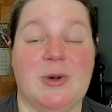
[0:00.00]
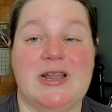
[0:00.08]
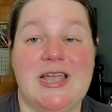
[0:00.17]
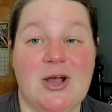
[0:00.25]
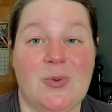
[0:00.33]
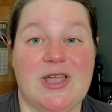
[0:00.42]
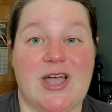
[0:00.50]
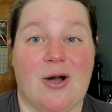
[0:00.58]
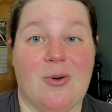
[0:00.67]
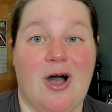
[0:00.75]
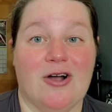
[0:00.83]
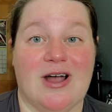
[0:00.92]
But here we
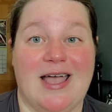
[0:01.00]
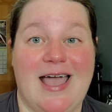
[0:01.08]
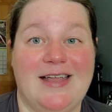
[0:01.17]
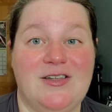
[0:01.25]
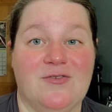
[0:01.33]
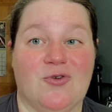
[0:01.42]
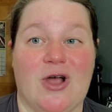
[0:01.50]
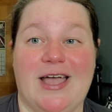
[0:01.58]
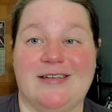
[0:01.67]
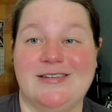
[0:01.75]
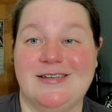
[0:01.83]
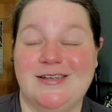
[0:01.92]
go. All right, end of
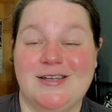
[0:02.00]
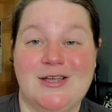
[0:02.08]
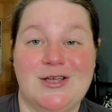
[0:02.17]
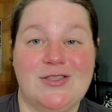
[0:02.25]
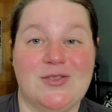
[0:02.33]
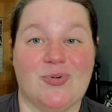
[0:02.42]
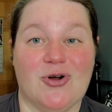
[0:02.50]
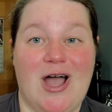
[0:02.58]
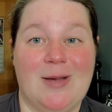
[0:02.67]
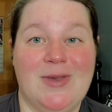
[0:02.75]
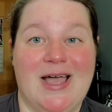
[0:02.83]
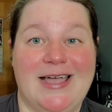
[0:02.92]
rant. The
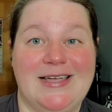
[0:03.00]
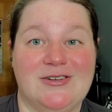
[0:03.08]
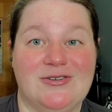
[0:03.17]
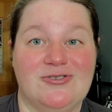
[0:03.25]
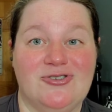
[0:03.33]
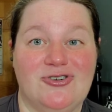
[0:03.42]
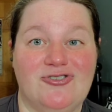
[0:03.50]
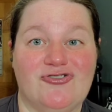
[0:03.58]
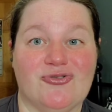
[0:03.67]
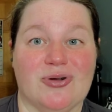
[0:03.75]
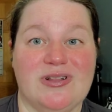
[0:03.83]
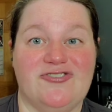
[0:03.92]
Prom Night
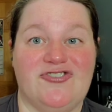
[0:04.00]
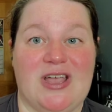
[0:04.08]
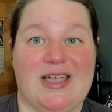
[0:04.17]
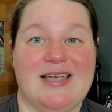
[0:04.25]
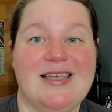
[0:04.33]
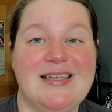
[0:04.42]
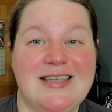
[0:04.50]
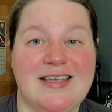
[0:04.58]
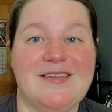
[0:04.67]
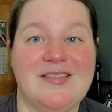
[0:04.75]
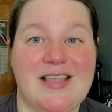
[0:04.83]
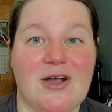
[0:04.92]
trilogy.
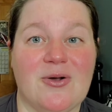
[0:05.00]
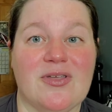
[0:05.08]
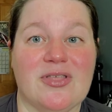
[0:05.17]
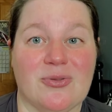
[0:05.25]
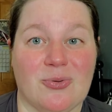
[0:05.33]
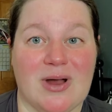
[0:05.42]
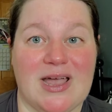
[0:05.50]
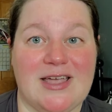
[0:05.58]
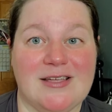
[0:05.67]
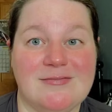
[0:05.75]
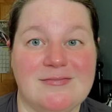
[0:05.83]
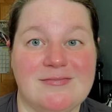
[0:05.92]
Is there a
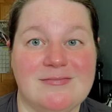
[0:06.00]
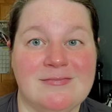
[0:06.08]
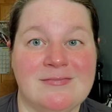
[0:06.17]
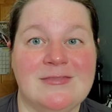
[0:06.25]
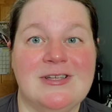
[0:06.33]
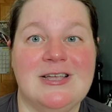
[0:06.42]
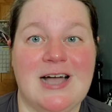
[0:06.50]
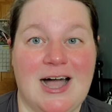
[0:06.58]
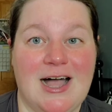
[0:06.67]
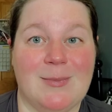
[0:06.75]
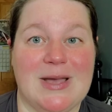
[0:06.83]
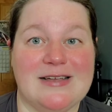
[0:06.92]
3?
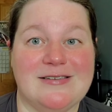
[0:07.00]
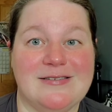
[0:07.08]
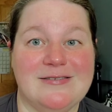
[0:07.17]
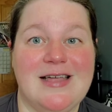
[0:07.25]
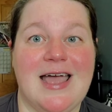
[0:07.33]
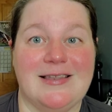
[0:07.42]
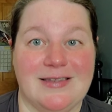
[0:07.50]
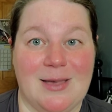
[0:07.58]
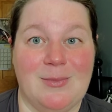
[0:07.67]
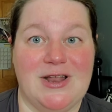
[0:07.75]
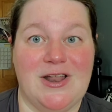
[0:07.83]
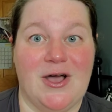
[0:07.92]
Comment and
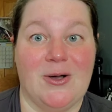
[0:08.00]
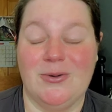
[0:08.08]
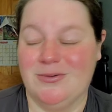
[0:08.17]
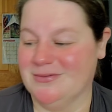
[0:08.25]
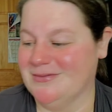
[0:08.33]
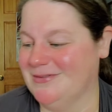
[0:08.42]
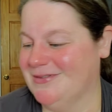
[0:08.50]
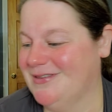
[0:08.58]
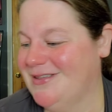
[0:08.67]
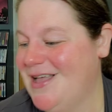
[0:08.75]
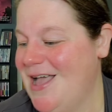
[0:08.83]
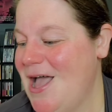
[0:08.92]
let me know.
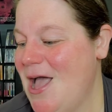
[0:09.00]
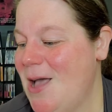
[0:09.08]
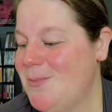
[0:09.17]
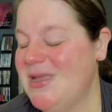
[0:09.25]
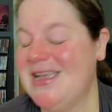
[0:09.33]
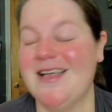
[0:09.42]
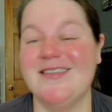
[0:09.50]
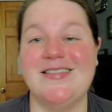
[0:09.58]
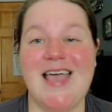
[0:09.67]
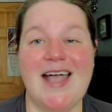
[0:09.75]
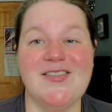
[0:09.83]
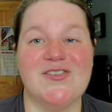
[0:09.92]
Because
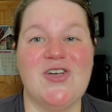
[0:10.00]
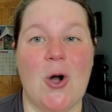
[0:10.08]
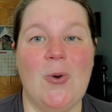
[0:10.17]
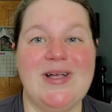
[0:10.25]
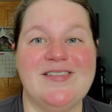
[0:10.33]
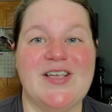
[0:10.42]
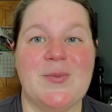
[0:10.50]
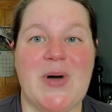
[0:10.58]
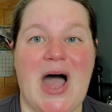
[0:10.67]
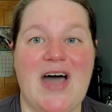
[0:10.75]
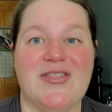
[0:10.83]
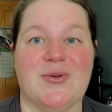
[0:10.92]
that's going to
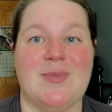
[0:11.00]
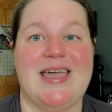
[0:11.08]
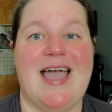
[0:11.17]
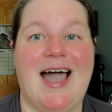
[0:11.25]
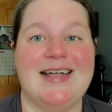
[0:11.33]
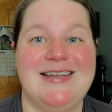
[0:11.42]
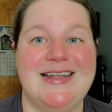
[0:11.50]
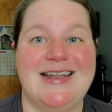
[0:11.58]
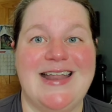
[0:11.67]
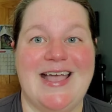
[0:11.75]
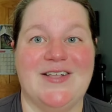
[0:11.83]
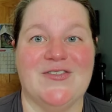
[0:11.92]
bother me. I need
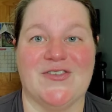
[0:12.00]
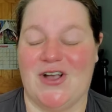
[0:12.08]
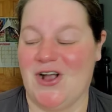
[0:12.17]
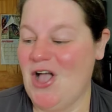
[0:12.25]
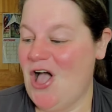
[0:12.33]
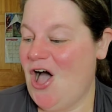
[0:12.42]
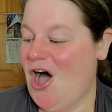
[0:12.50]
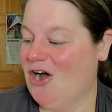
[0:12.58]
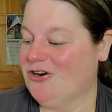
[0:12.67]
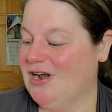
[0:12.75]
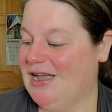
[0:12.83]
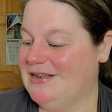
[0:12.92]
an answer.
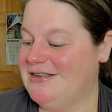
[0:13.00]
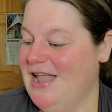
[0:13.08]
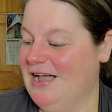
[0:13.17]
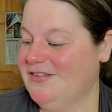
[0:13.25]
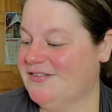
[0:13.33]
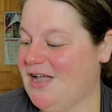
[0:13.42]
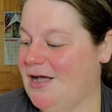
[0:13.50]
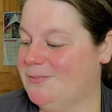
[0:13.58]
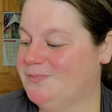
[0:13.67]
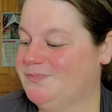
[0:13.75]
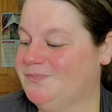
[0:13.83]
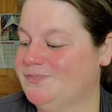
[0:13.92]
All right, next up.